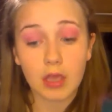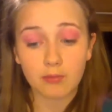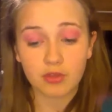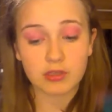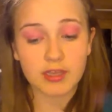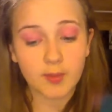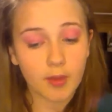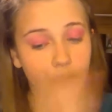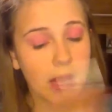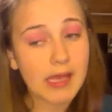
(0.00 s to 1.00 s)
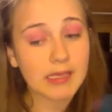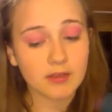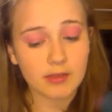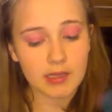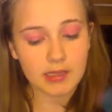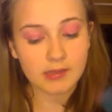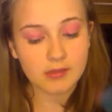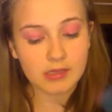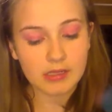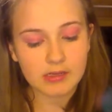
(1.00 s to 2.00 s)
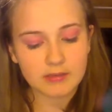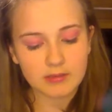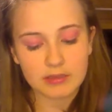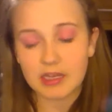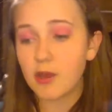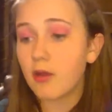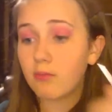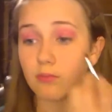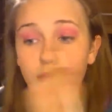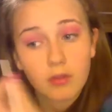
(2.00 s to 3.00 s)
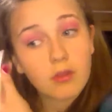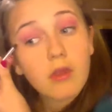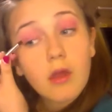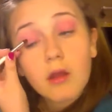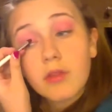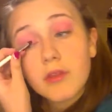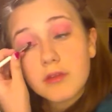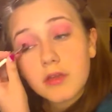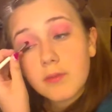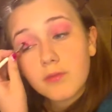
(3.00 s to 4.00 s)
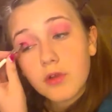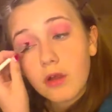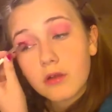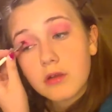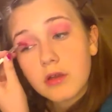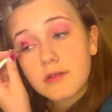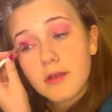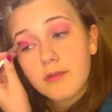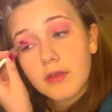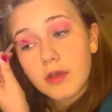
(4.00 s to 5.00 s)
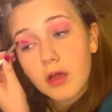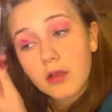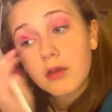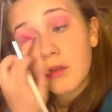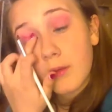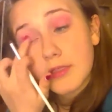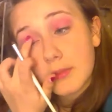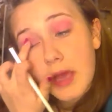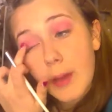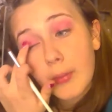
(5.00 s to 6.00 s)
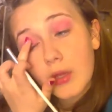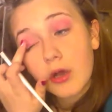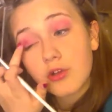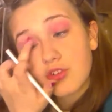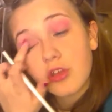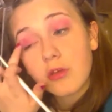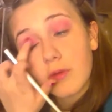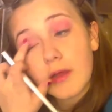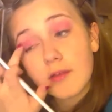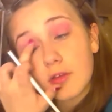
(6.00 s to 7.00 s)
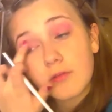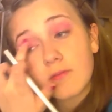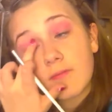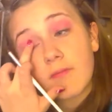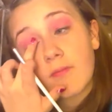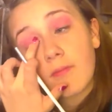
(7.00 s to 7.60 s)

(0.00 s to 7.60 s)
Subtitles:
So yeah, I'm just going to keep applying until I like the deep darkness of the color, and then once I'm happy, I'll show you what I do.